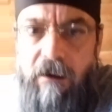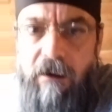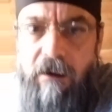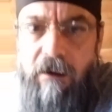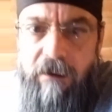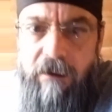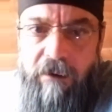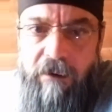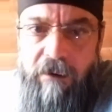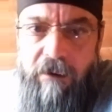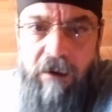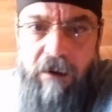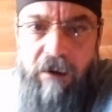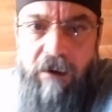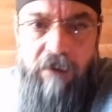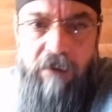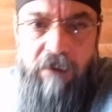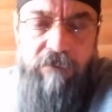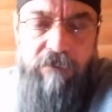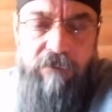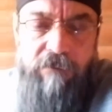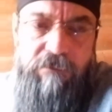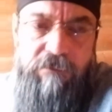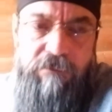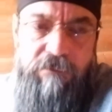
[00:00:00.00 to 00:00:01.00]
You know,
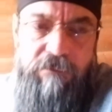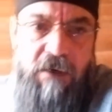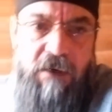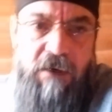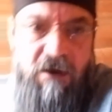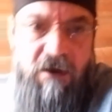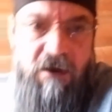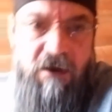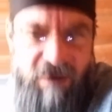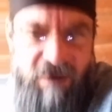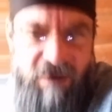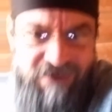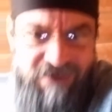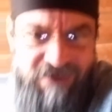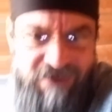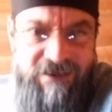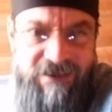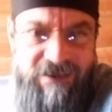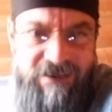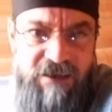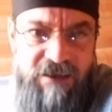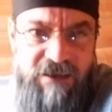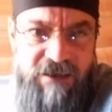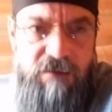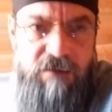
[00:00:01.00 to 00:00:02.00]
they're
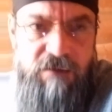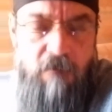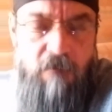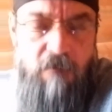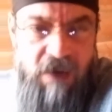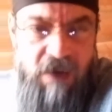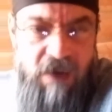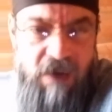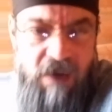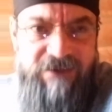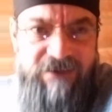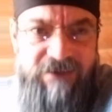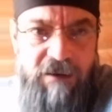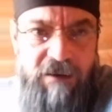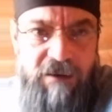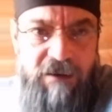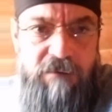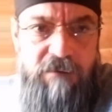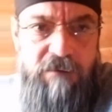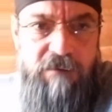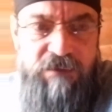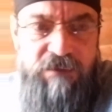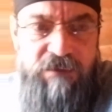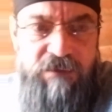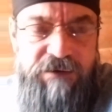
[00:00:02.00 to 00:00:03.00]
Christians,
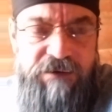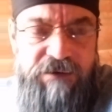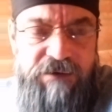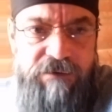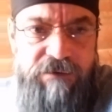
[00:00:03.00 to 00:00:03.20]
Muslims,